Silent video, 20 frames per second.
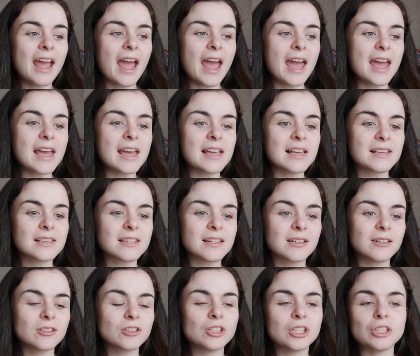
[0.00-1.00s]
is,
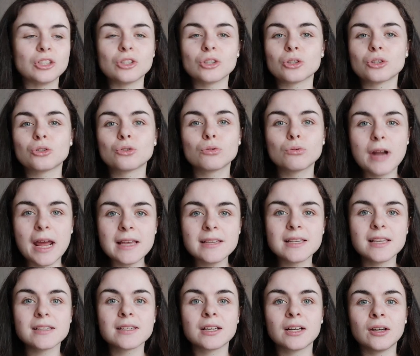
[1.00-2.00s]
she just
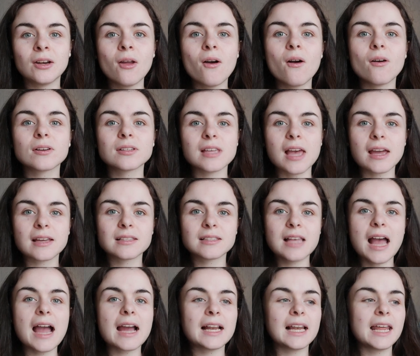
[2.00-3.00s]
dresses and looks
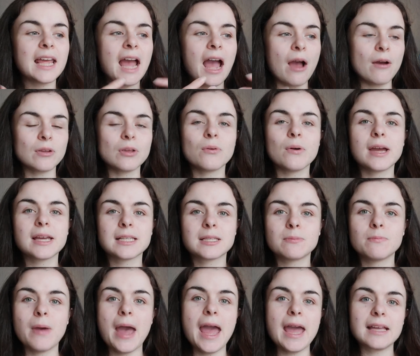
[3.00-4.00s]
exactly how you
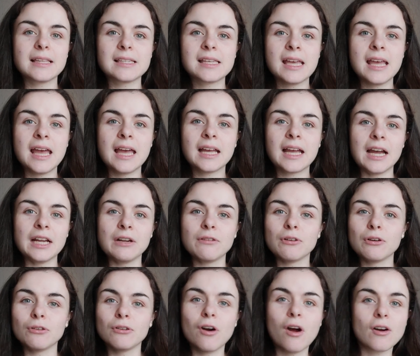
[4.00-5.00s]
expect kind of
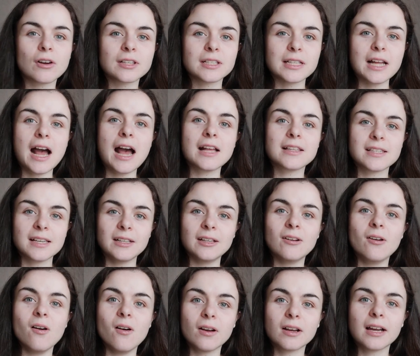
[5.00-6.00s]
a rock star to
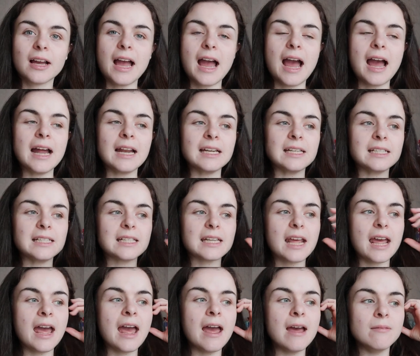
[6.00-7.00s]
look. And
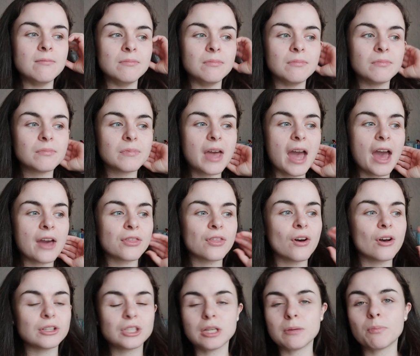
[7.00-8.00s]
I
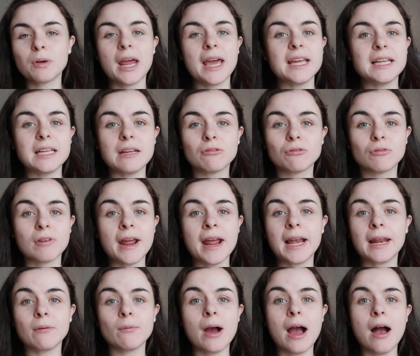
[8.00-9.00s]
thought she played it
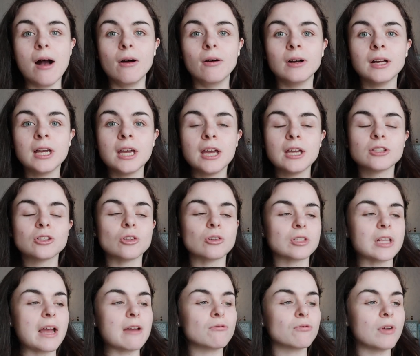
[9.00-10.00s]
really well. She was
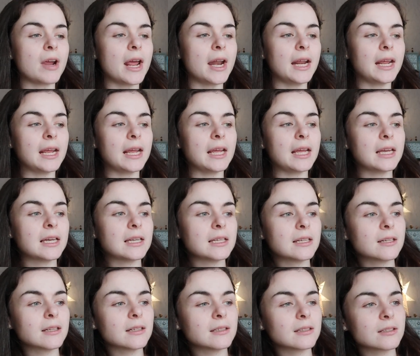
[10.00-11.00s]
like really
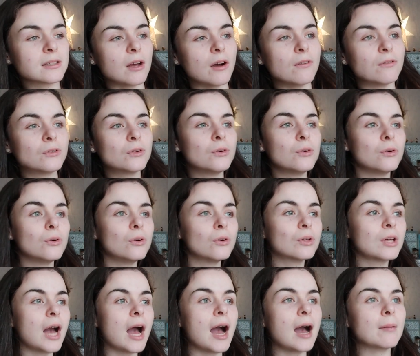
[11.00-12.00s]
sort of cool,
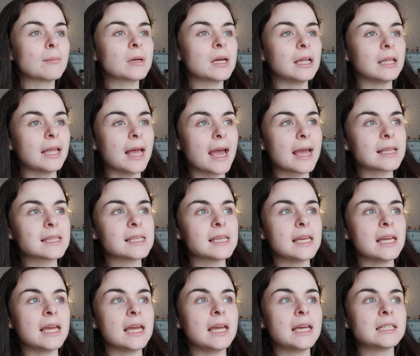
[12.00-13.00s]
calm,
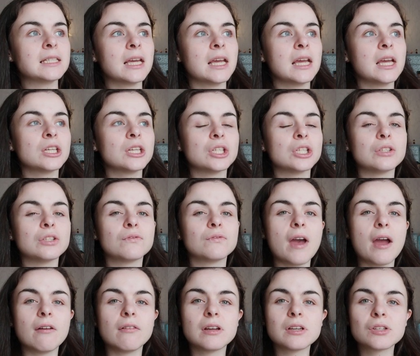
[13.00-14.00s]
collected. She's
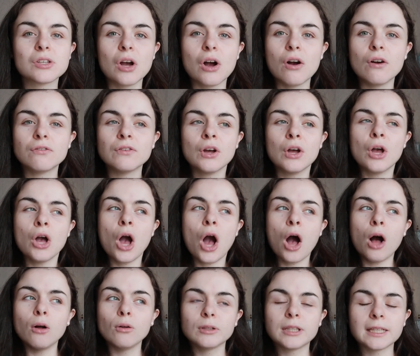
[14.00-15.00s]
very sort of
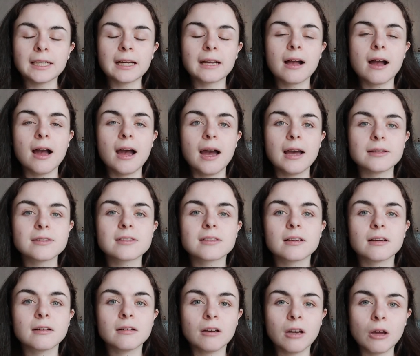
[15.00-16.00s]
holding her cards
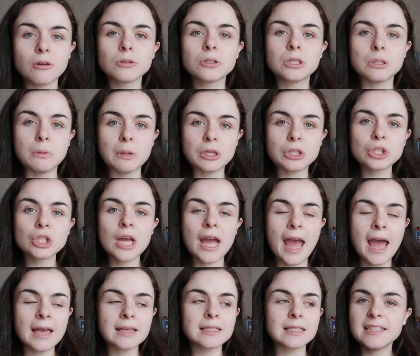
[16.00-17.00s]
close to her
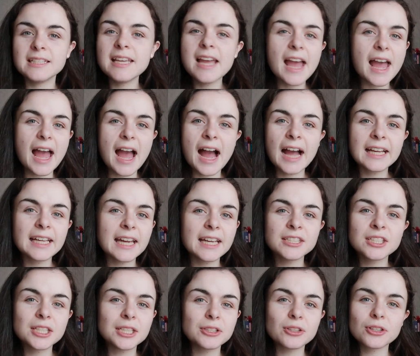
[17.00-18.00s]
chest. Yeah, I guess
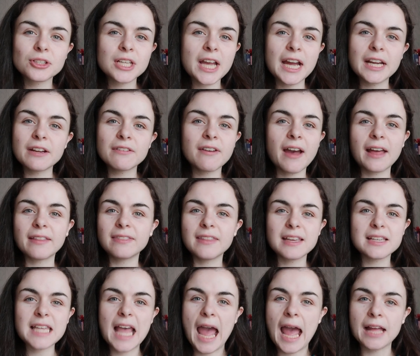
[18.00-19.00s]
she just kind of had
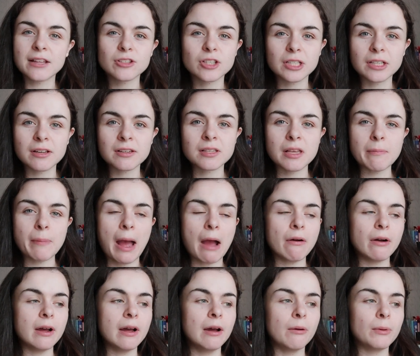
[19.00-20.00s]
this edginess
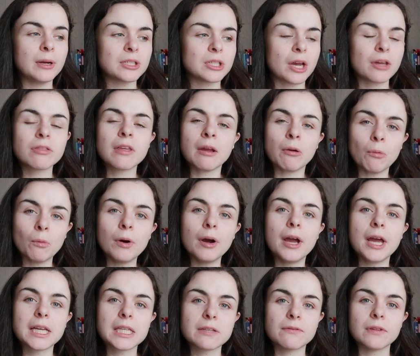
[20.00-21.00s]
about her, which I think
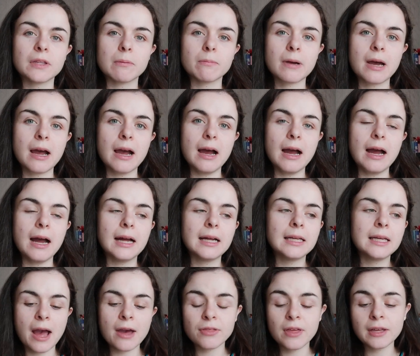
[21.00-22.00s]
worked for the part.
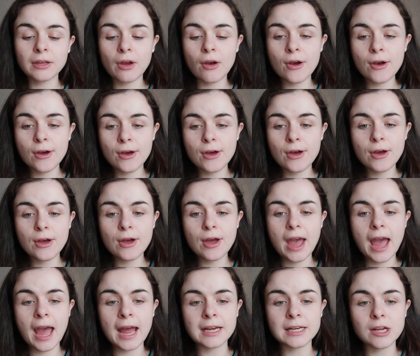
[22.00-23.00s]
I think her
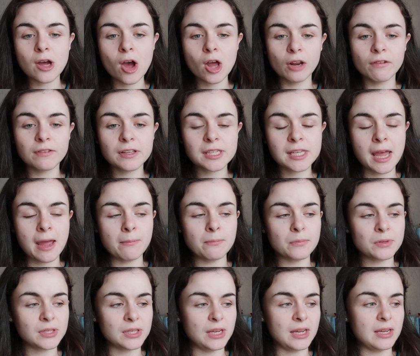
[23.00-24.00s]
and Oliver
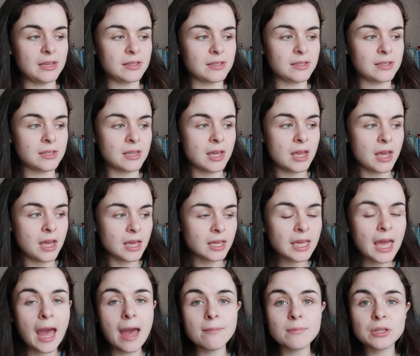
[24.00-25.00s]
Tempsett's
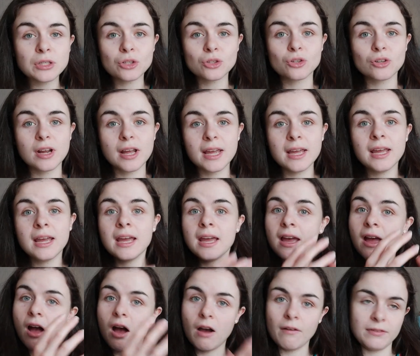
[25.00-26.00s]
chemistry,
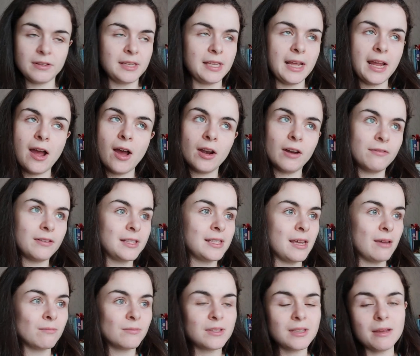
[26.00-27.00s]
obviously Oliver
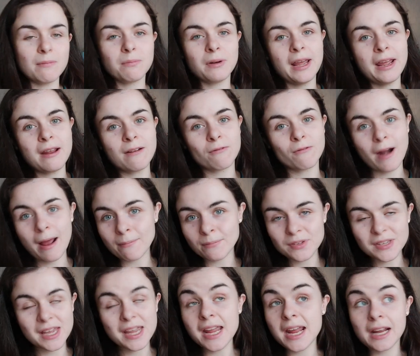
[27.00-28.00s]
Tempsett playing
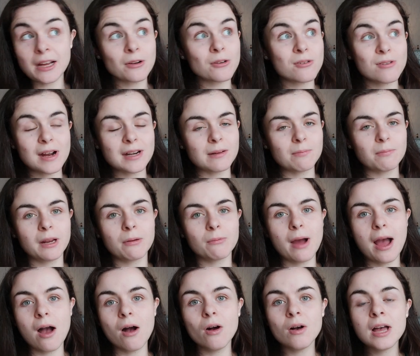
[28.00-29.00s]
Ramsay incredibly
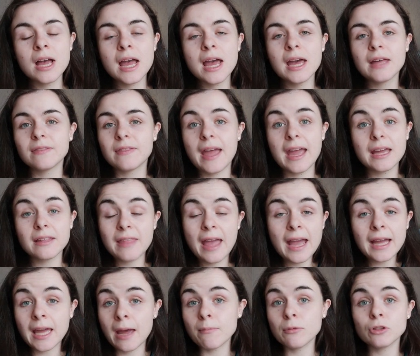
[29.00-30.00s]
well,
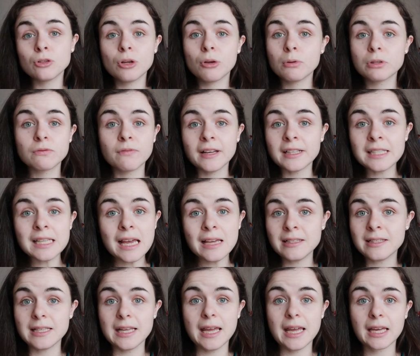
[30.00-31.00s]
their chemistry was
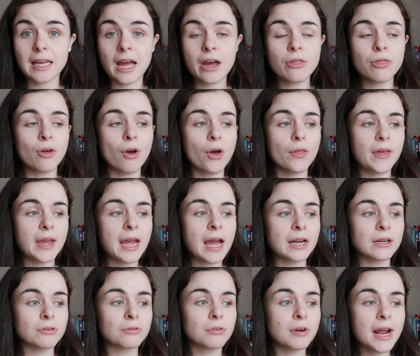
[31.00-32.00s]
fantastic. I thought they
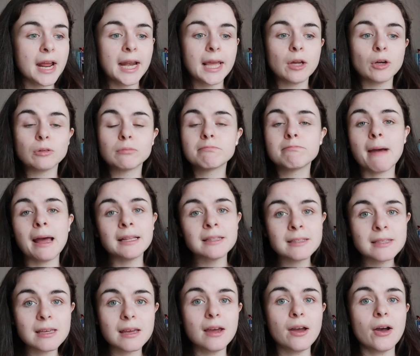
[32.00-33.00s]
had a really good
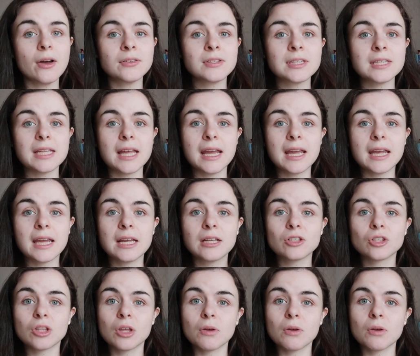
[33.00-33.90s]
banter on stage.